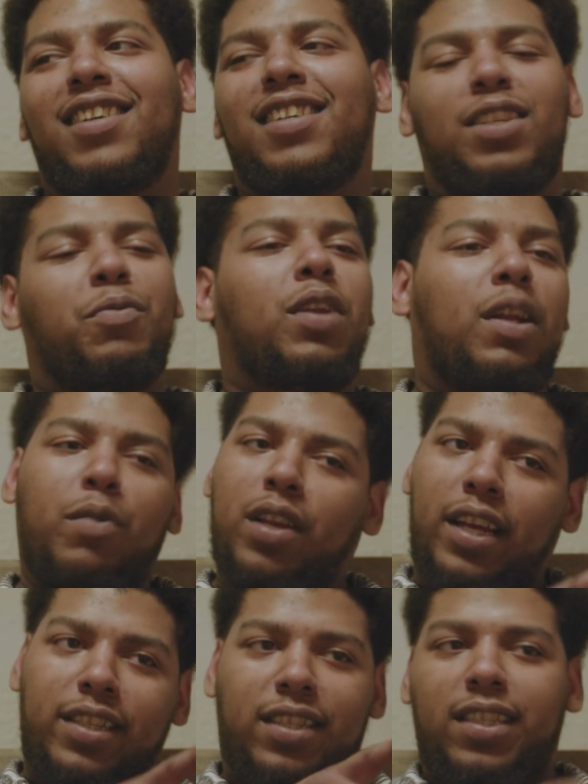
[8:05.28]
See, we
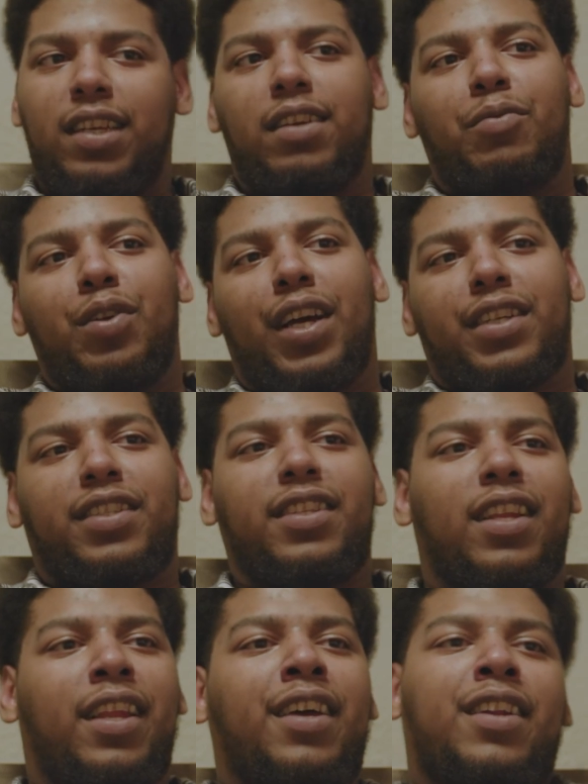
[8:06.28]
like to see
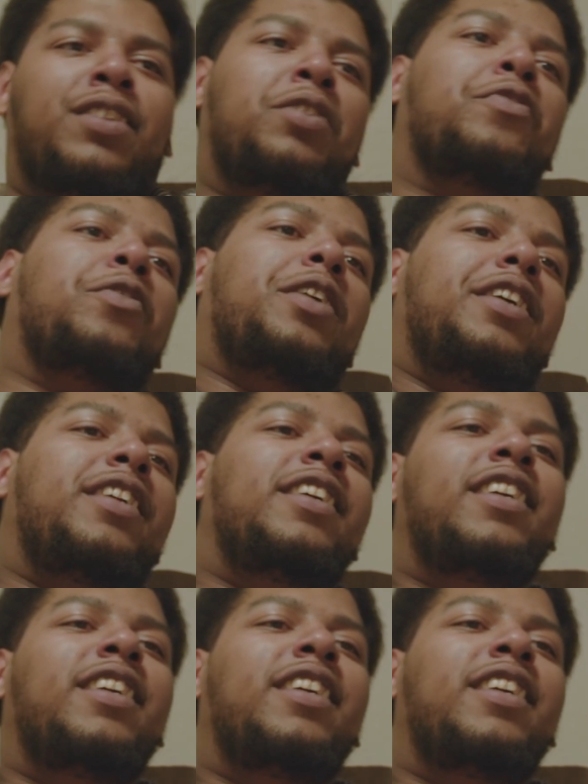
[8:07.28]
the light on your forehead.